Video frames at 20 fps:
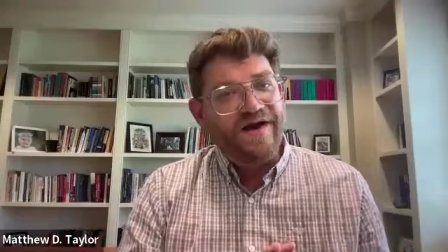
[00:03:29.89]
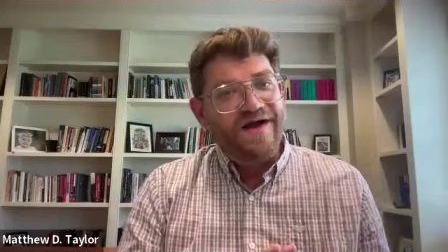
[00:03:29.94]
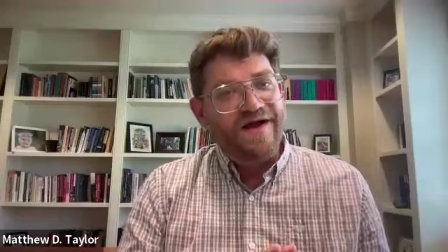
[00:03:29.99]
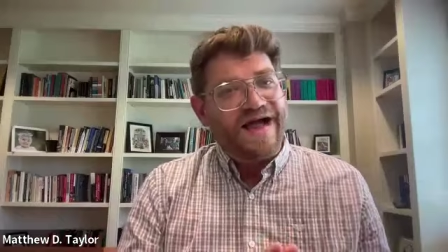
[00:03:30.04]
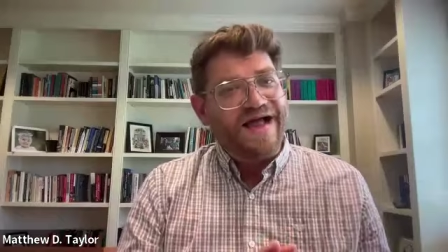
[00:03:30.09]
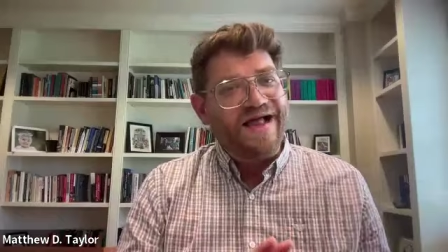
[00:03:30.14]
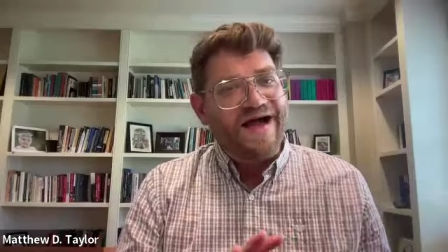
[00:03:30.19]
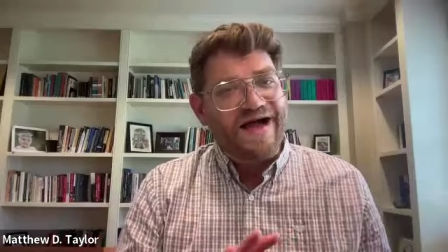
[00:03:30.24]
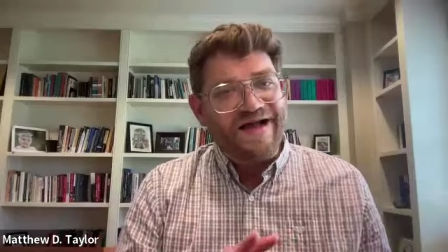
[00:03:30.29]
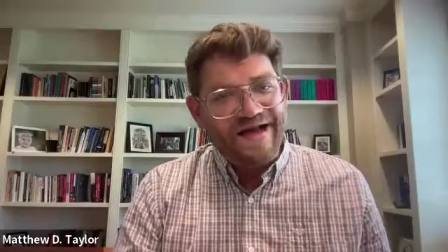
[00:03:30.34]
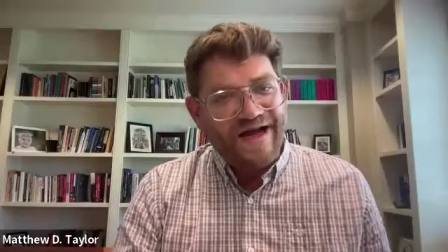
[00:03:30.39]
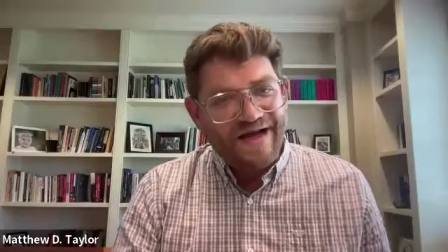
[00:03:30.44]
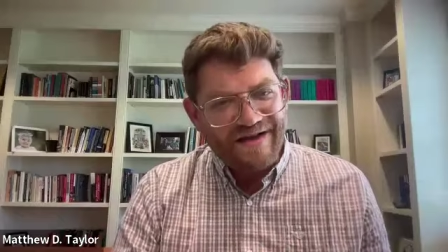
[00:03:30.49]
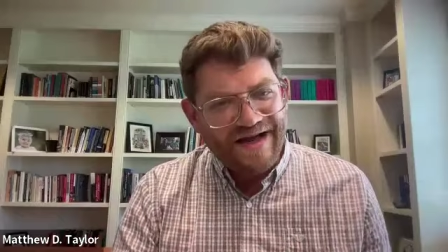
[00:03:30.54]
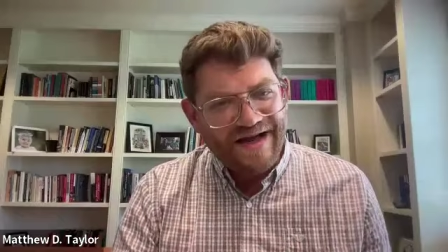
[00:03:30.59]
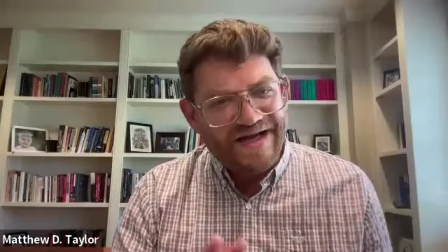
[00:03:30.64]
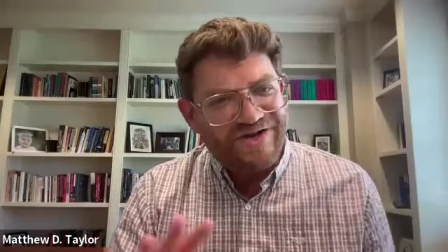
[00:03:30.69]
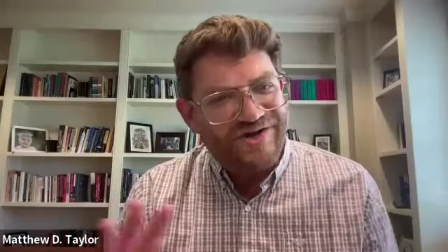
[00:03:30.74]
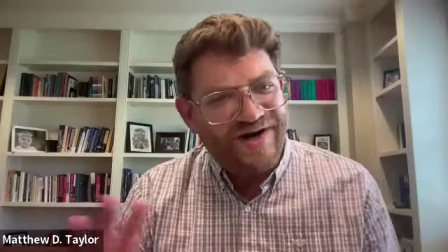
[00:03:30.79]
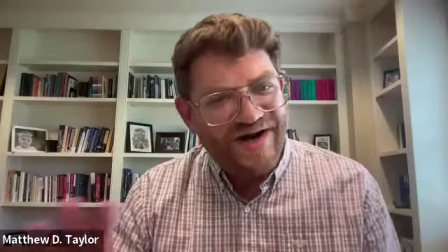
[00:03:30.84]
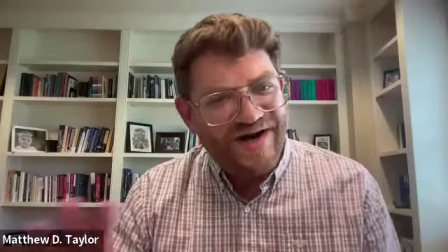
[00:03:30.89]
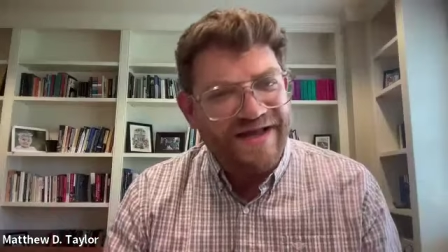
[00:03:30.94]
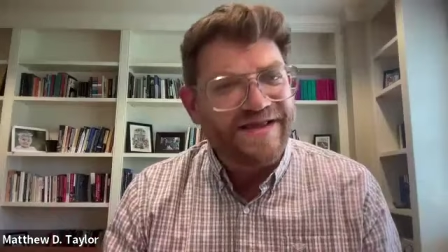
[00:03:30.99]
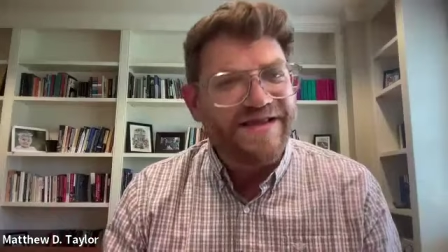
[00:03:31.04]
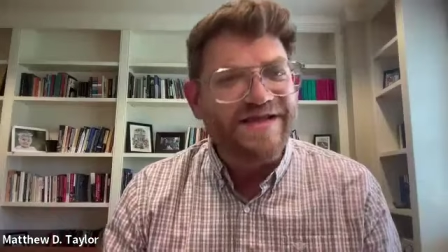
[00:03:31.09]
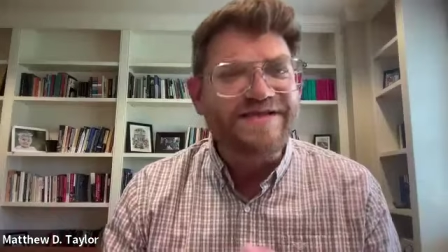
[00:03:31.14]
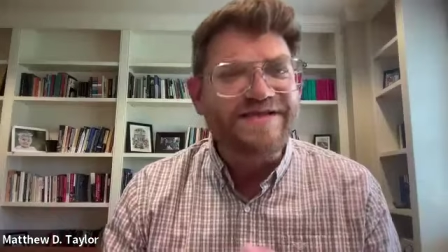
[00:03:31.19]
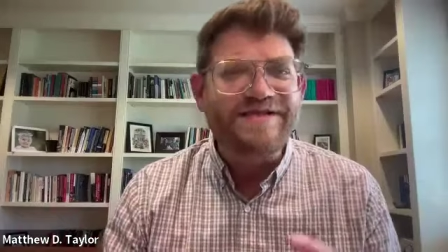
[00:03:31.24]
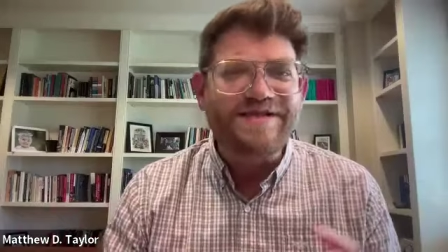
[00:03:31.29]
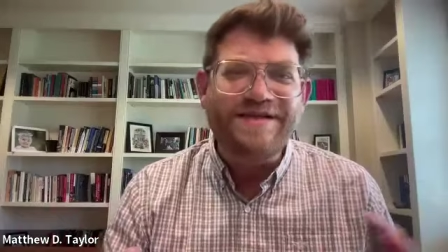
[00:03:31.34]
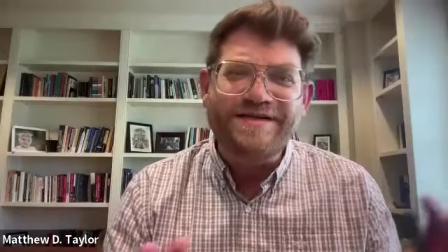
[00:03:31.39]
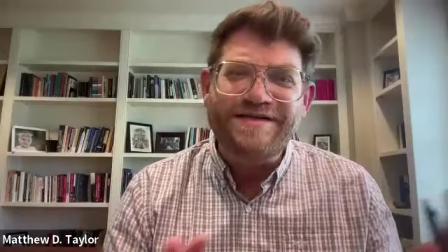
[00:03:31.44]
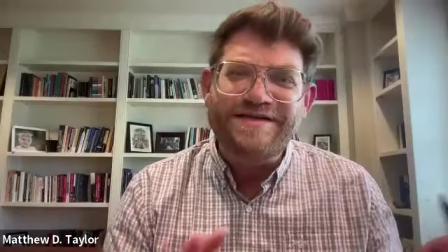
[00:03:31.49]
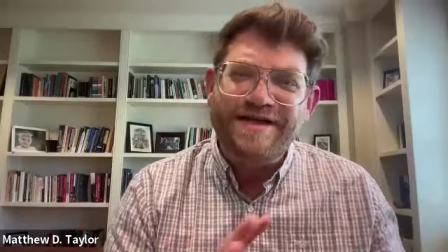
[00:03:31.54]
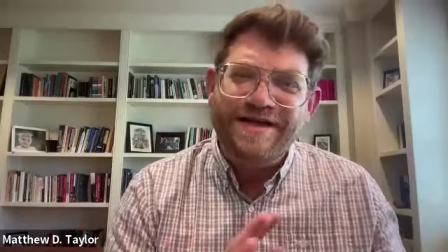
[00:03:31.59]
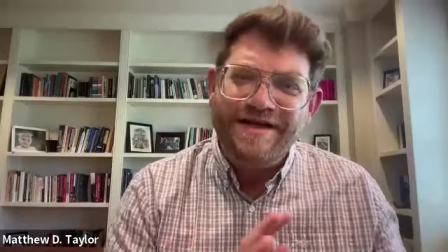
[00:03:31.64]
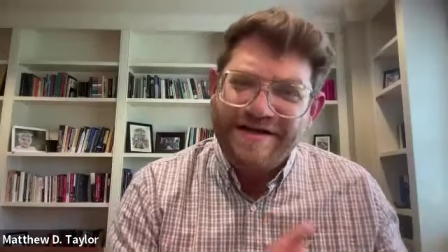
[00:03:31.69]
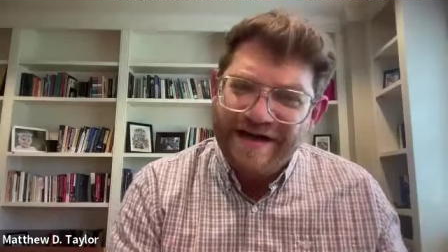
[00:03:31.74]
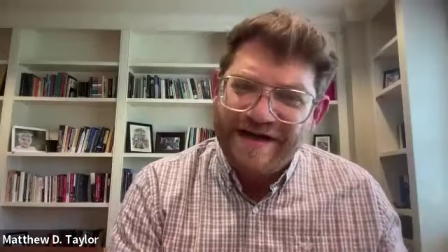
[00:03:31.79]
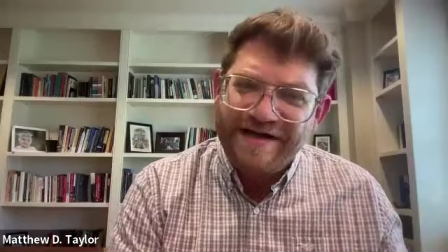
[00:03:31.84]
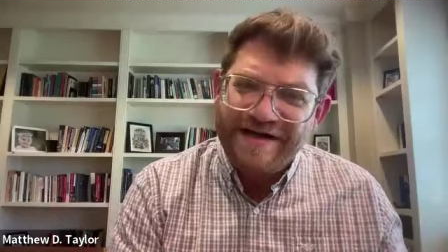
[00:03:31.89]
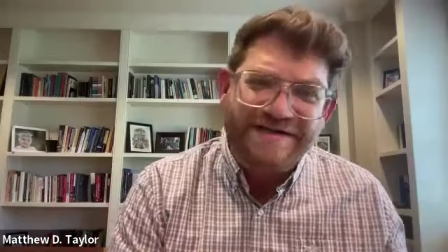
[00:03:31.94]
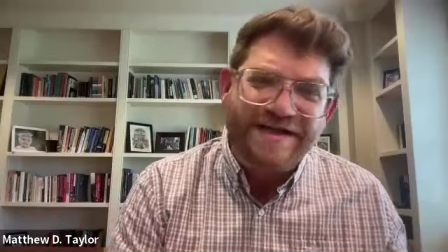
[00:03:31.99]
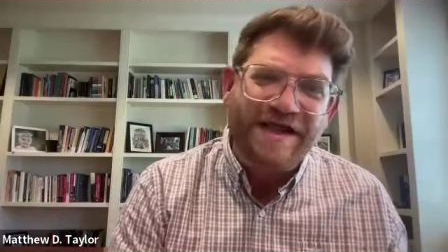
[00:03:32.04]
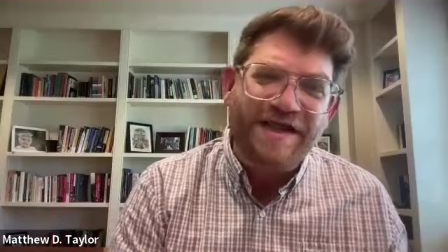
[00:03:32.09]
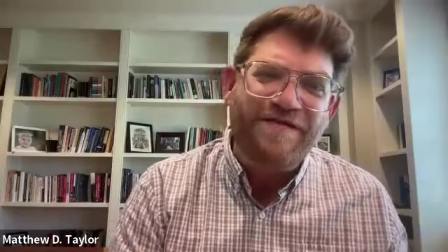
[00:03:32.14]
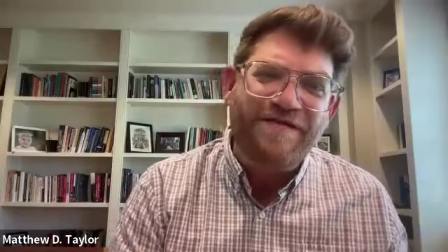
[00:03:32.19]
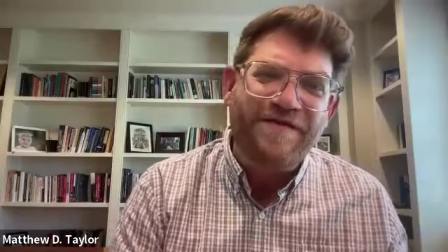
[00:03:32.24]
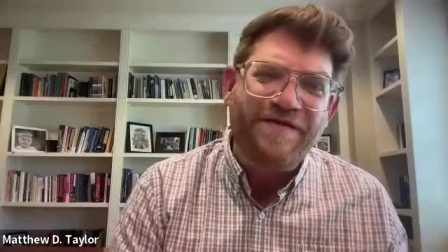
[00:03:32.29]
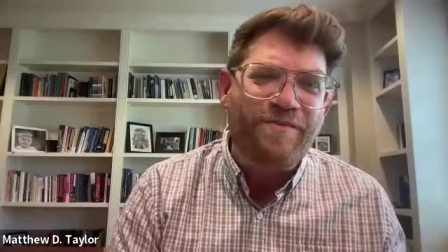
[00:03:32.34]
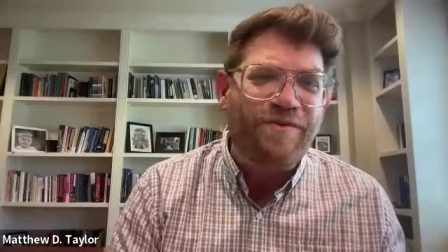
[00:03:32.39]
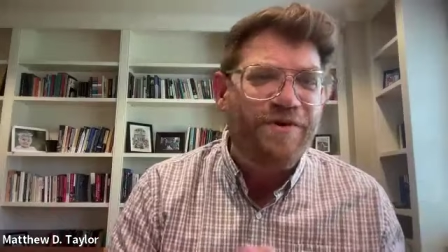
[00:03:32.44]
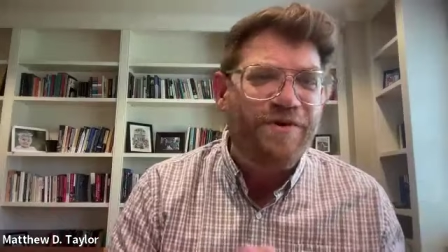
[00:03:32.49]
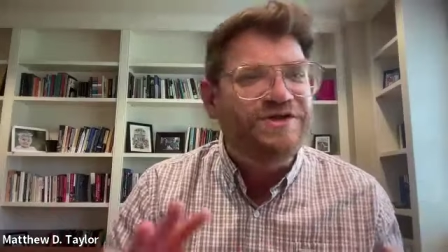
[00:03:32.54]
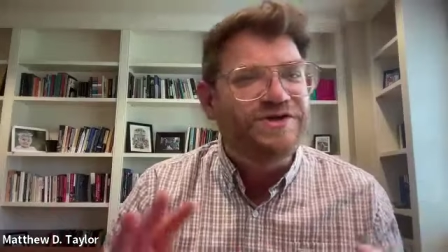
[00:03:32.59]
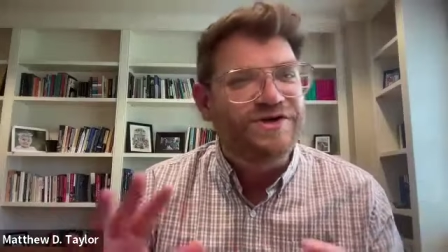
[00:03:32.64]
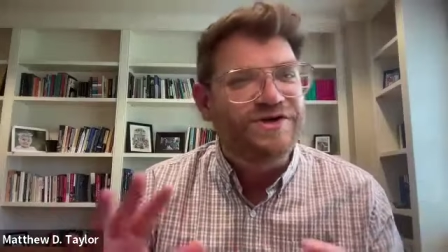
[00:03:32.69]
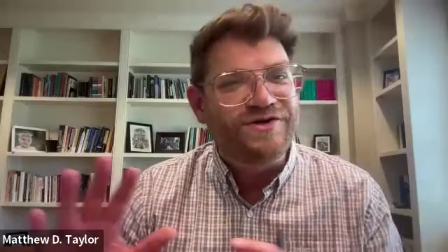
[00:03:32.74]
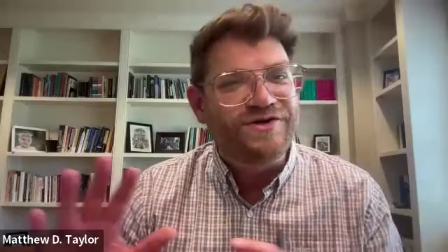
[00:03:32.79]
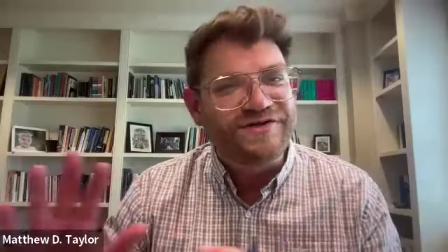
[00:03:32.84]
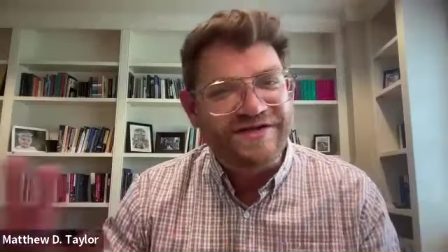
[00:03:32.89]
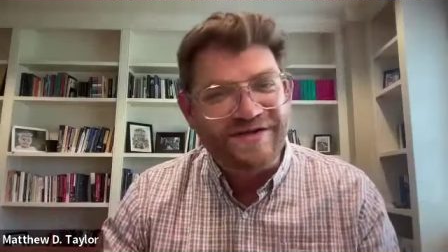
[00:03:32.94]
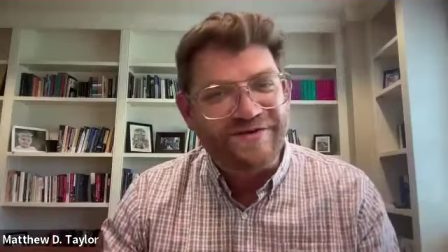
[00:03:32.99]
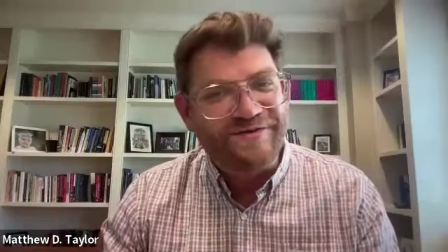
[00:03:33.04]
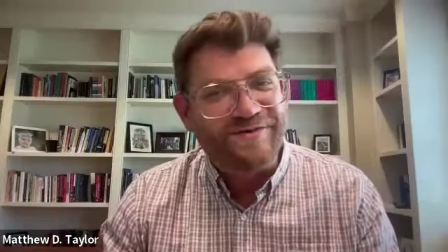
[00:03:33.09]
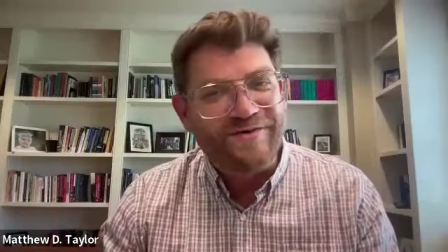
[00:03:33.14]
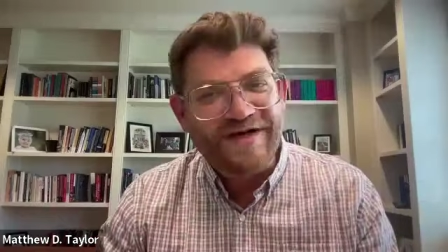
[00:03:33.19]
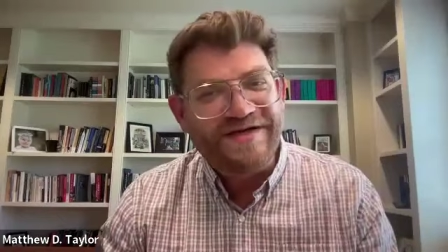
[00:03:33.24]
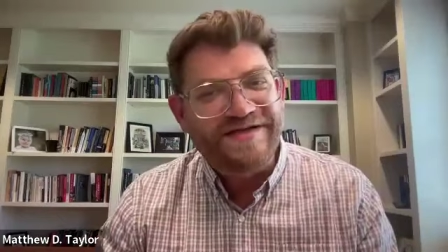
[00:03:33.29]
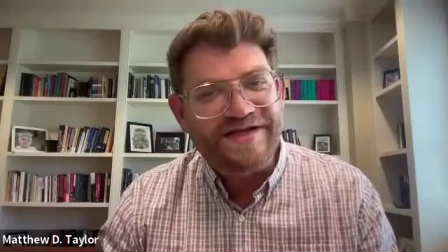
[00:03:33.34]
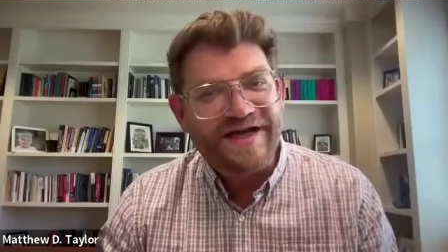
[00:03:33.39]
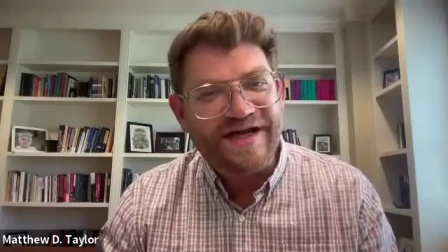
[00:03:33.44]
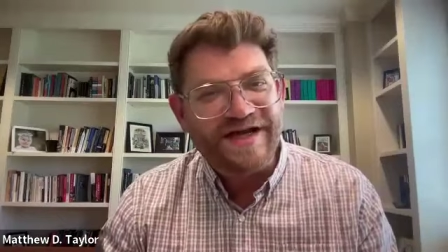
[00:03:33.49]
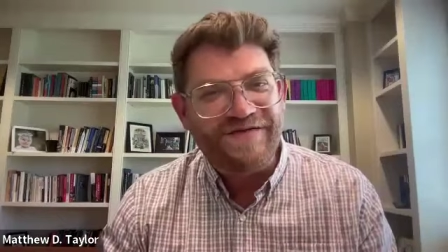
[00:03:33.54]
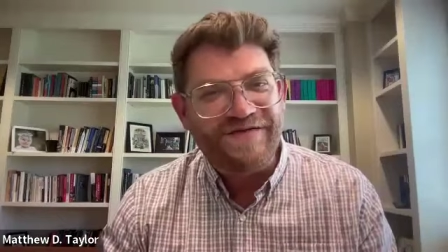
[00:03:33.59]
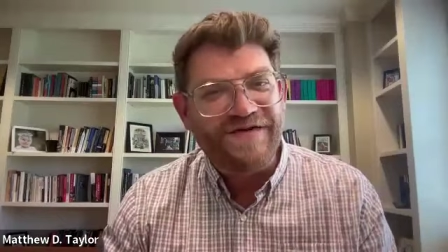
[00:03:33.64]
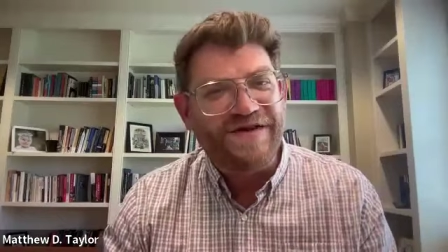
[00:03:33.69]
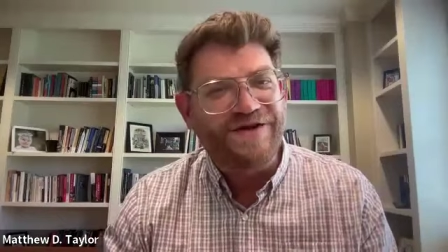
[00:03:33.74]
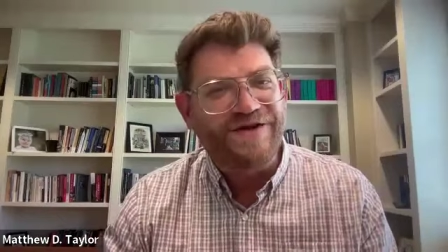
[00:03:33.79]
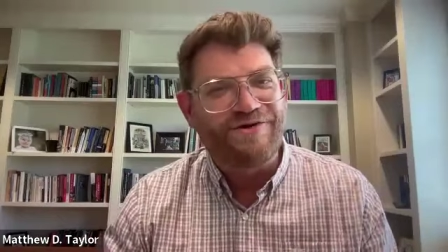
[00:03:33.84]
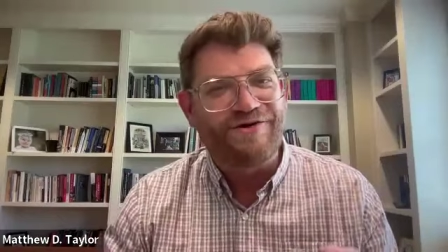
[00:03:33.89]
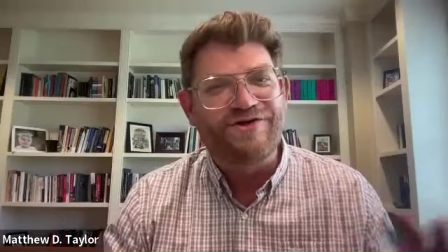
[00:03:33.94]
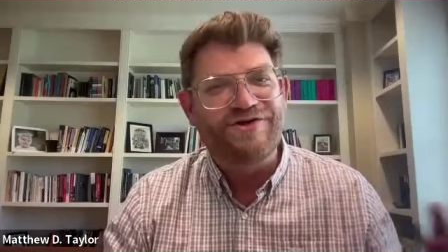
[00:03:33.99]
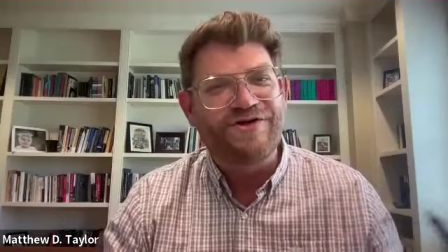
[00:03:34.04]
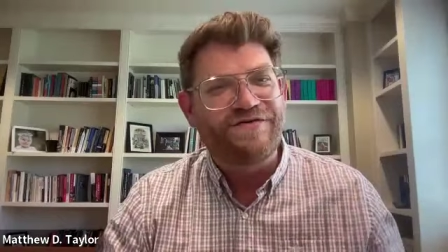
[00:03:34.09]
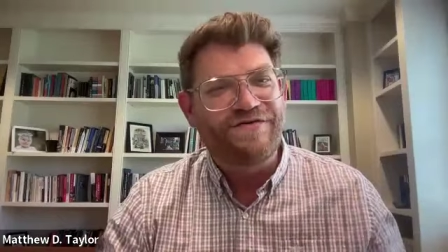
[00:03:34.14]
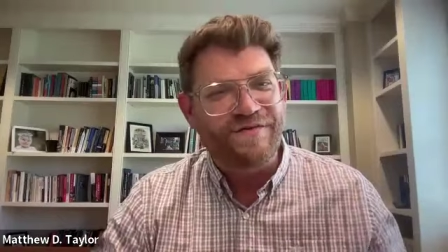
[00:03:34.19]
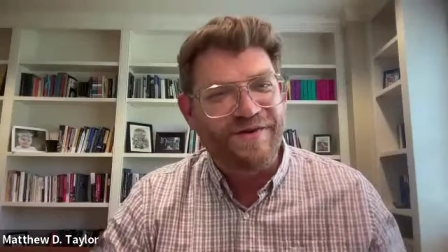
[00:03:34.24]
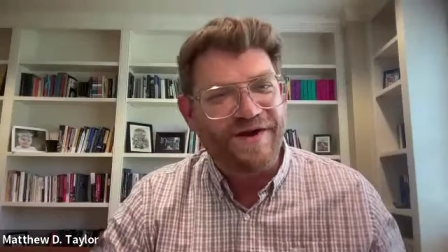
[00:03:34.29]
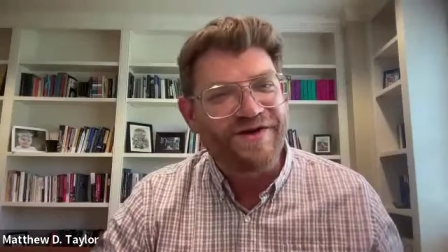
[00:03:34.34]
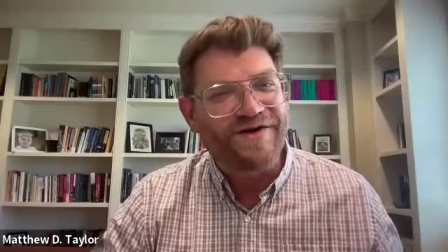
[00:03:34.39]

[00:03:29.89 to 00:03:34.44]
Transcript: I, I i tried listening to kind of salafi preachers and read salafi literature from